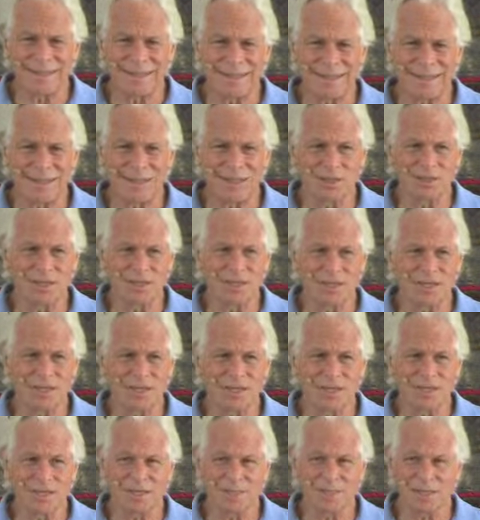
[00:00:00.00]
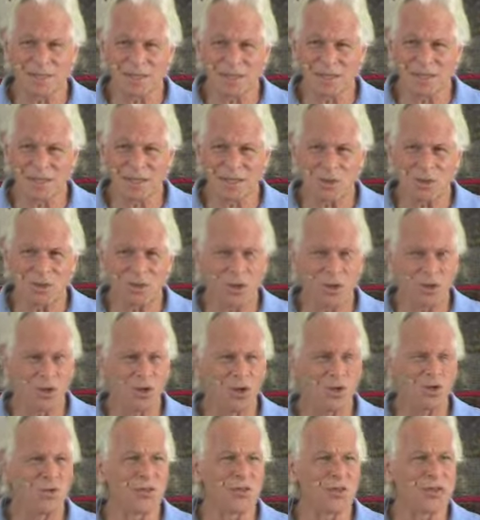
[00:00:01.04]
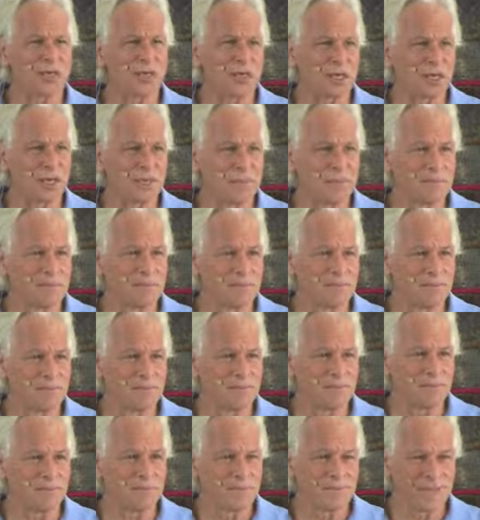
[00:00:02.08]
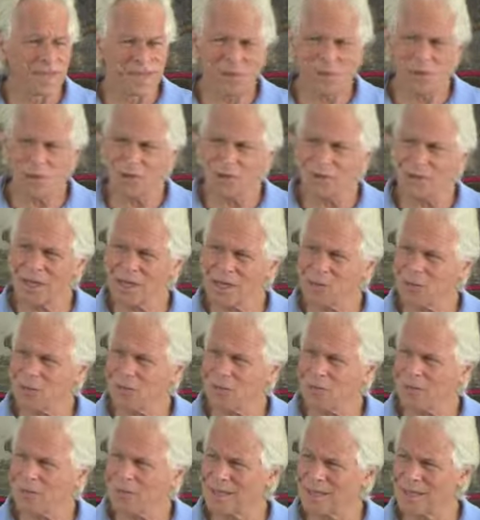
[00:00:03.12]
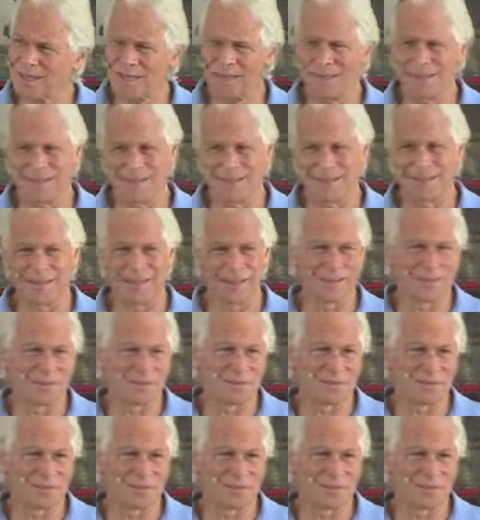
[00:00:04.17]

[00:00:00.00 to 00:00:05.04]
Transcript: ease of body and mind all the time. That is our natural mind.